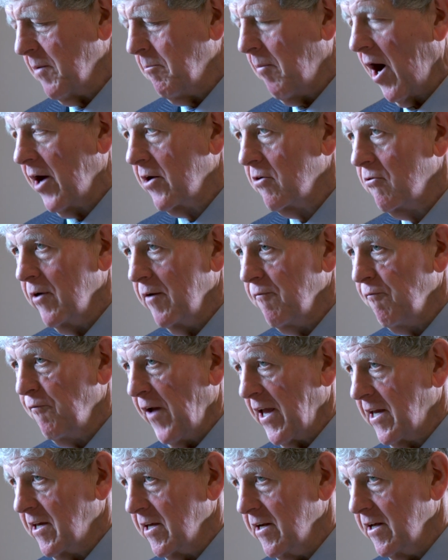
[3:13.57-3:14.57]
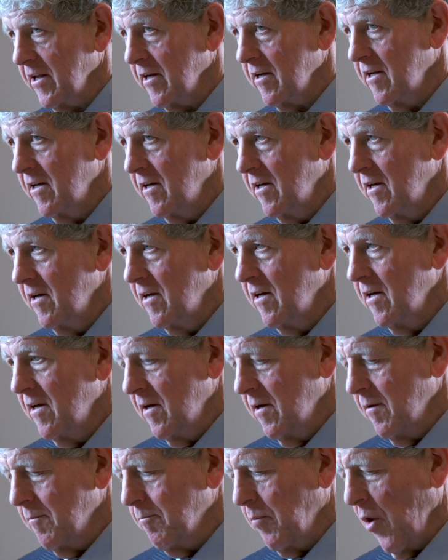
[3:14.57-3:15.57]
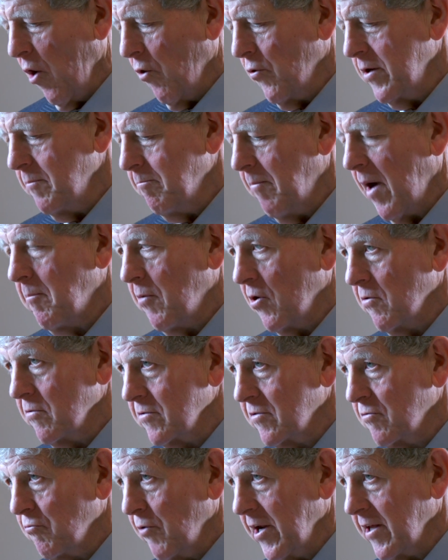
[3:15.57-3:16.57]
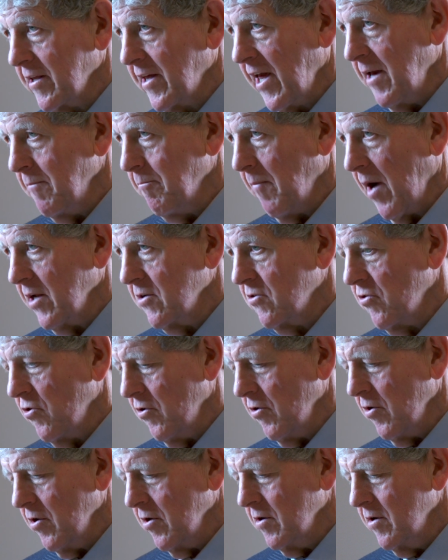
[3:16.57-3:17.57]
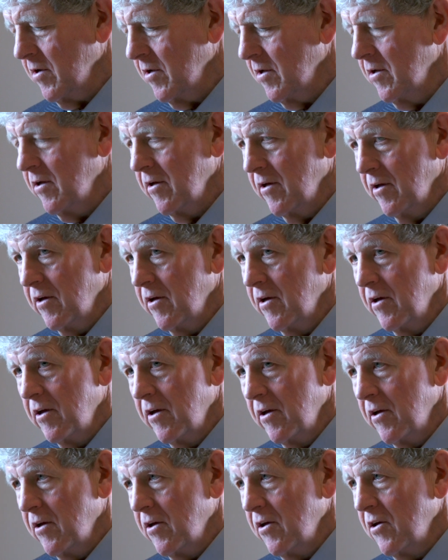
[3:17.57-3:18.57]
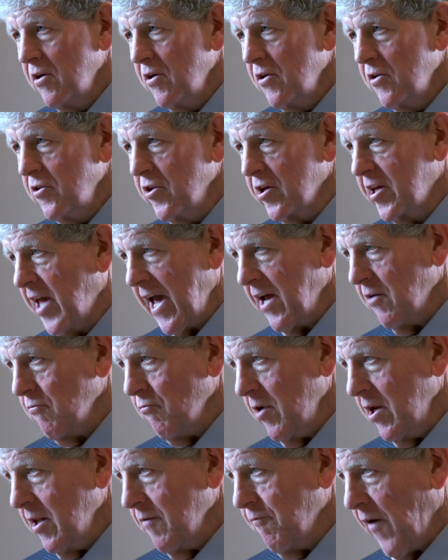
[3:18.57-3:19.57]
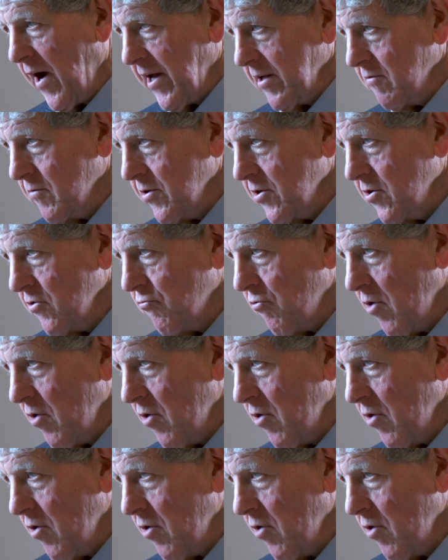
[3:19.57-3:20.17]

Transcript: the bottle and faking it, blowing bubbles when it came my turn. You can't really fight when you're